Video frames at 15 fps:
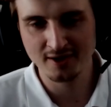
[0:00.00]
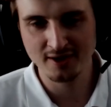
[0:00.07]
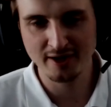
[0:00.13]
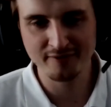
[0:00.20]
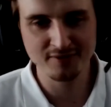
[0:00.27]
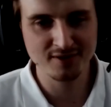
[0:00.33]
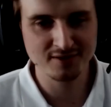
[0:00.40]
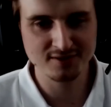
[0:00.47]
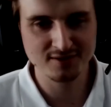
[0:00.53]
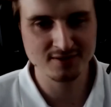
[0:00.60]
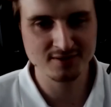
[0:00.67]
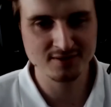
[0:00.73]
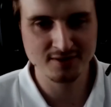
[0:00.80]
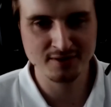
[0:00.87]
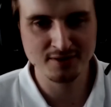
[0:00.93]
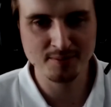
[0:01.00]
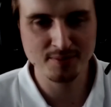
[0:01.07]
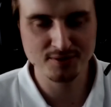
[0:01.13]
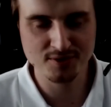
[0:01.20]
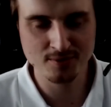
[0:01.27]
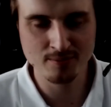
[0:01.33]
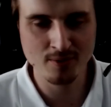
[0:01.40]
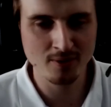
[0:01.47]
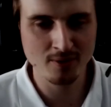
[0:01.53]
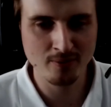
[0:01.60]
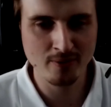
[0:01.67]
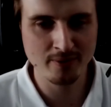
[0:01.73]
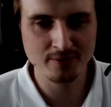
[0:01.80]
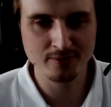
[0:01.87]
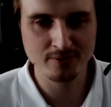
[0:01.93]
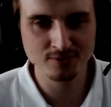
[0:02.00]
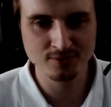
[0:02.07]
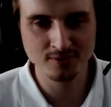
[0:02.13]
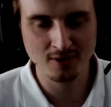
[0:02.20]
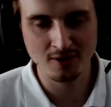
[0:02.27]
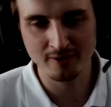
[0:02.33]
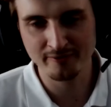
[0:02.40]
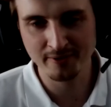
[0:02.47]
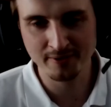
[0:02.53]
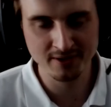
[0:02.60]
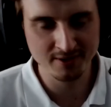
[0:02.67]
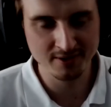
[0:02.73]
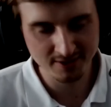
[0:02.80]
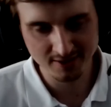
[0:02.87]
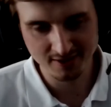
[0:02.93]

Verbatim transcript: i think that's it's an impossible work to do or very